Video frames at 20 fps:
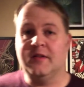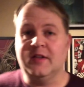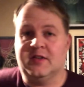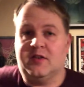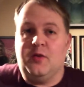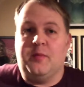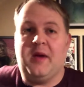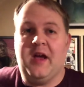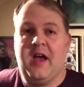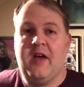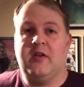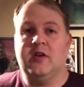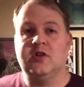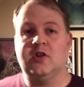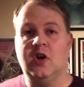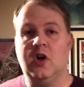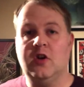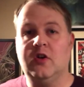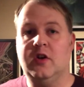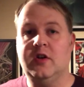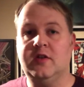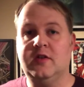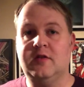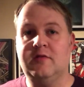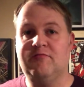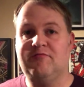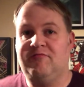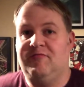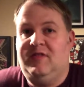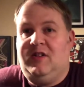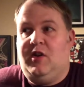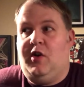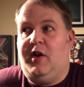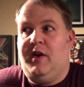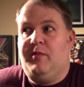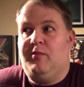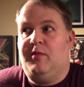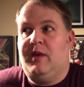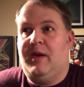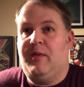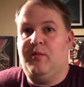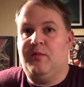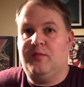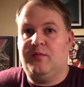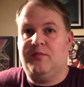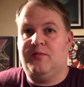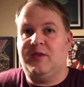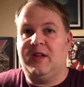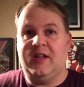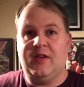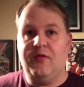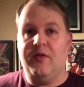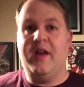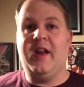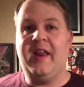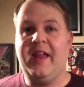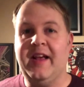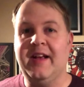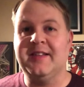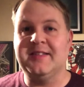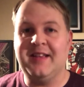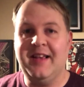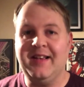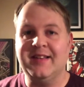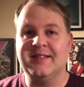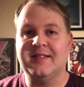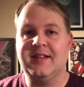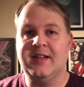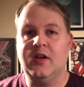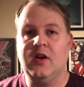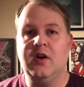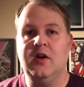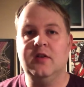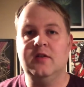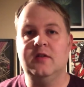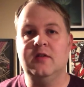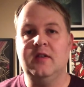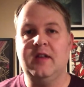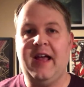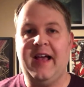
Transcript: the superhero genre, you know, it didn't really exist, you know.